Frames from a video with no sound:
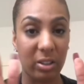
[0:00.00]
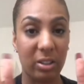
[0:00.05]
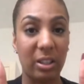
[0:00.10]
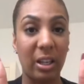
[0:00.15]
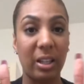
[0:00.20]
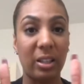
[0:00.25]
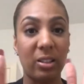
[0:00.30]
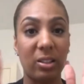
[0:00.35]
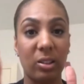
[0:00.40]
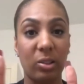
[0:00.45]

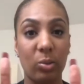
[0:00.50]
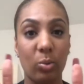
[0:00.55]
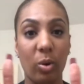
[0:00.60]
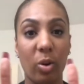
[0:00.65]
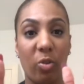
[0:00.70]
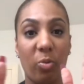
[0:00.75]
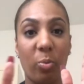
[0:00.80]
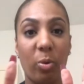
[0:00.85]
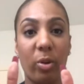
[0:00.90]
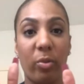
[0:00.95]
10 to
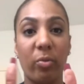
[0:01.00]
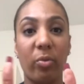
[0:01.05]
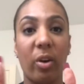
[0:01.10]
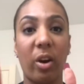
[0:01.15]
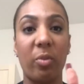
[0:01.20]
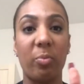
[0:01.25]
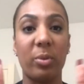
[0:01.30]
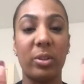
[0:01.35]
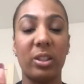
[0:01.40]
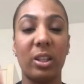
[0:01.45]

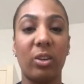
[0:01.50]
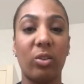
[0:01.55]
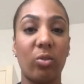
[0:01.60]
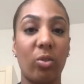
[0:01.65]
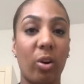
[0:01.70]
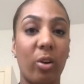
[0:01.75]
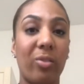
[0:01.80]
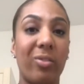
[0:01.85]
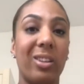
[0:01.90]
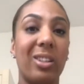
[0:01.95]
12.5%
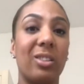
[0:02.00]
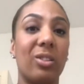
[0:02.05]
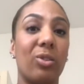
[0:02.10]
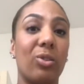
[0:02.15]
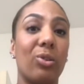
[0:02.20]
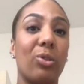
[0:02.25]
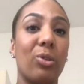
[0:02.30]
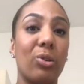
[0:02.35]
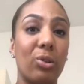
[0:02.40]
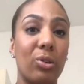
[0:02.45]
growth is a
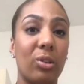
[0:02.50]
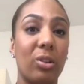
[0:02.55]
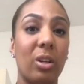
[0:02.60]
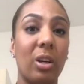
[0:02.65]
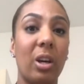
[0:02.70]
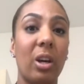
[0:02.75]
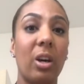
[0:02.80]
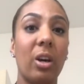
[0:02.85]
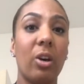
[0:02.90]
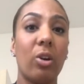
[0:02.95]
good
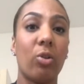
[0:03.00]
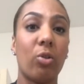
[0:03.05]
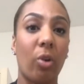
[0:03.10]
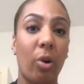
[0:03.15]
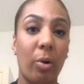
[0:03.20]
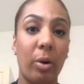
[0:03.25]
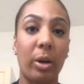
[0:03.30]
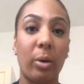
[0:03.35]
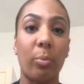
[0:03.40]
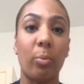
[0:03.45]

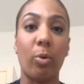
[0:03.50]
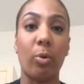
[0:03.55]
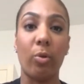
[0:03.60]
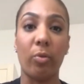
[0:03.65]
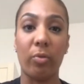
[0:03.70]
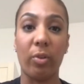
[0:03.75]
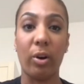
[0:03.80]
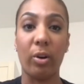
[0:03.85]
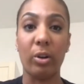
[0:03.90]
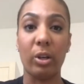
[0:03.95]
growing
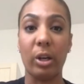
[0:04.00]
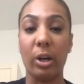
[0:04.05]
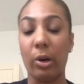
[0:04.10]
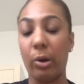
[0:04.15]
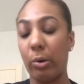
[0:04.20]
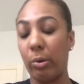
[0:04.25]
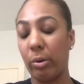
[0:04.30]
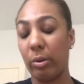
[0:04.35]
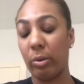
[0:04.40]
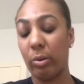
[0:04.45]

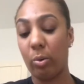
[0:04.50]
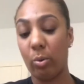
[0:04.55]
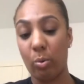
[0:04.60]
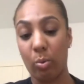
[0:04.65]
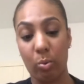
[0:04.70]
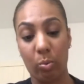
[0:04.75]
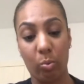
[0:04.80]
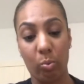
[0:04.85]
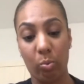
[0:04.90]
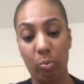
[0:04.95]
portfolio.
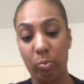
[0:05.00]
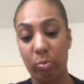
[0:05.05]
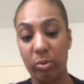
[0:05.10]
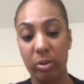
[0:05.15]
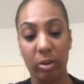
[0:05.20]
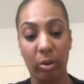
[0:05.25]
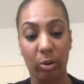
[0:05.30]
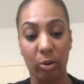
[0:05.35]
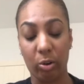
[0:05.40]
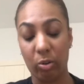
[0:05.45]
Cool, you
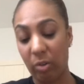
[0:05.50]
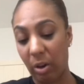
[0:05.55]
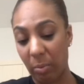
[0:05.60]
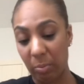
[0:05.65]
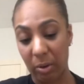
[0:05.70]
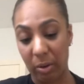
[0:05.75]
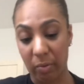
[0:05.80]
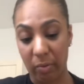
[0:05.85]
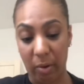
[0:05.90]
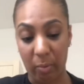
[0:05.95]
know, correct me
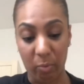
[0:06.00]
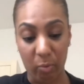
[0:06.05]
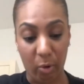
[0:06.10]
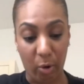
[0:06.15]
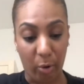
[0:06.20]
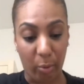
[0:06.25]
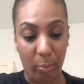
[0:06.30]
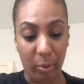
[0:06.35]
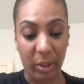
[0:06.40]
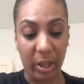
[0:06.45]
if I'm
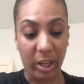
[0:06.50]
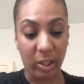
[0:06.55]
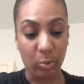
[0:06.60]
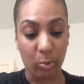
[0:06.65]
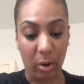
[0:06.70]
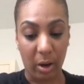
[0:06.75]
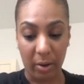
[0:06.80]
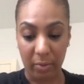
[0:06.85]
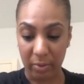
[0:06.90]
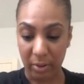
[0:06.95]
wrong, but that's what
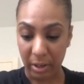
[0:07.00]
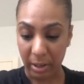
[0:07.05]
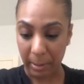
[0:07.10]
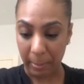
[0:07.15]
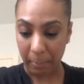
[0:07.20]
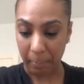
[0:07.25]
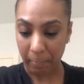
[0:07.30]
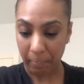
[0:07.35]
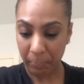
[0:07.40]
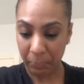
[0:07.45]
I've learned.
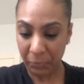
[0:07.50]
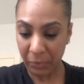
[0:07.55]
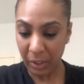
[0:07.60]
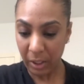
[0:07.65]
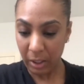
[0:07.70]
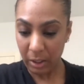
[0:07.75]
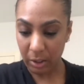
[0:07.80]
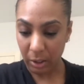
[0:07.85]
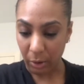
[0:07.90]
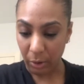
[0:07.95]

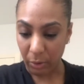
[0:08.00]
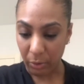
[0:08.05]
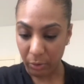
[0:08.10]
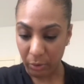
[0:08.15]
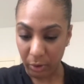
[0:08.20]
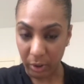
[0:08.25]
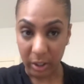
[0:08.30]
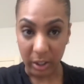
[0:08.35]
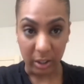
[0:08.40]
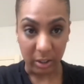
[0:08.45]
So
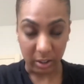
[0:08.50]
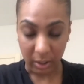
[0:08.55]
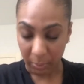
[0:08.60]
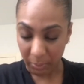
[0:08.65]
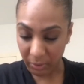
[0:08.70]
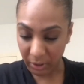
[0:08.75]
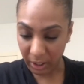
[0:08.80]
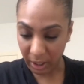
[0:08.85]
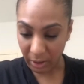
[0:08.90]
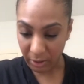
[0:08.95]
for
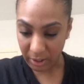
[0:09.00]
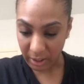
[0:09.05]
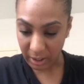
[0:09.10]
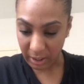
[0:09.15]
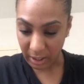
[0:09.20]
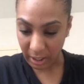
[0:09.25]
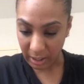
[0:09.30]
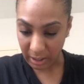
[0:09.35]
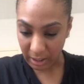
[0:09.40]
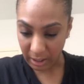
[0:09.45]
something else it
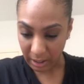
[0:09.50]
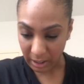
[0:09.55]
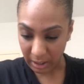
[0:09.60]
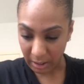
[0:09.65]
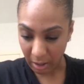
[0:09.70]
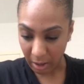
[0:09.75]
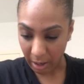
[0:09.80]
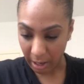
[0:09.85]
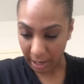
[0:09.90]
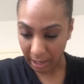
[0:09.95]
says in this
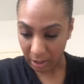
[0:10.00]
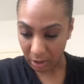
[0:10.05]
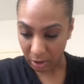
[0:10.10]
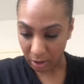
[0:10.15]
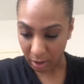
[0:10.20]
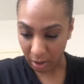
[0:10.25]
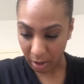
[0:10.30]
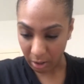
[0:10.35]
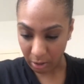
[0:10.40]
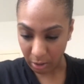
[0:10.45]
Asian
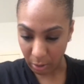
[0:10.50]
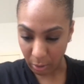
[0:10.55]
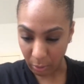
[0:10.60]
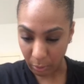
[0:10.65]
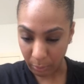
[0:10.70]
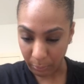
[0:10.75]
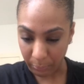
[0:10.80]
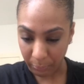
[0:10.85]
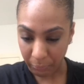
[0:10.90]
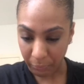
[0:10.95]
article
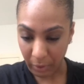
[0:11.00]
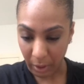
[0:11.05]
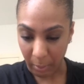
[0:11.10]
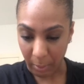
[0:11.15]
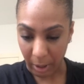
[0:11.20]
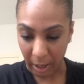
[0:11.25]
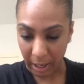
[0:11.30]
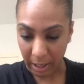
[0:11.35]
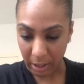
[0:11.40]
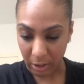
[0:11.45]

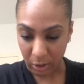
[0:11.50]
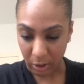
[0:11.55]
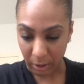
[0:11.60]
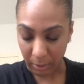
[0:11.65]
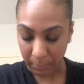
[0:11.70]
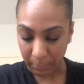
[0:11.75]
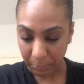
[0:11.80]
about Asia,